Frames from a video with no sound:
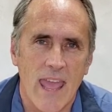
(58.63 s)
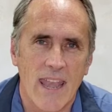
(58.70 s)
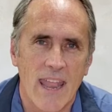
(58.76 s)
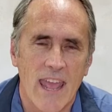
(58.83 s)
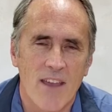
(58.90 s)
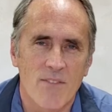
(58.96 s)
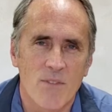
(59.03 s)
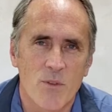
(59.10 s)

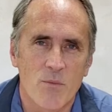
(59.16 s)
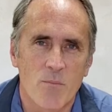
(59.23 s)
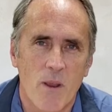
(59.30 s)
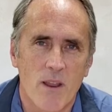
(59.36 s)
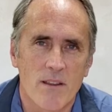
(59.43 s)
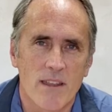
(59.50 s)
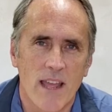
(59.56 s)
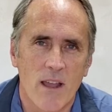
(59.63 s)
and have
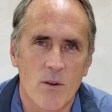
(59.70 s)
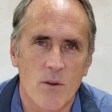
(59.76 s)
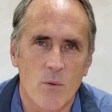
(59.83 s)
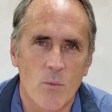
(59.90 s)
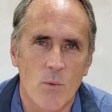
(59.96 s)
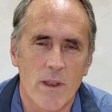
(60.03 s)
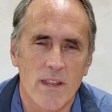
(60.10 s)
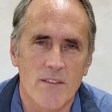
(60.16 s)
those marked
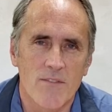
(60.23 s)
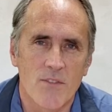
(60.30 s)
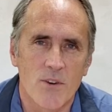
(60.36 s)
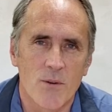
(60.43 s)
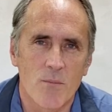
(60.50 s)
out ready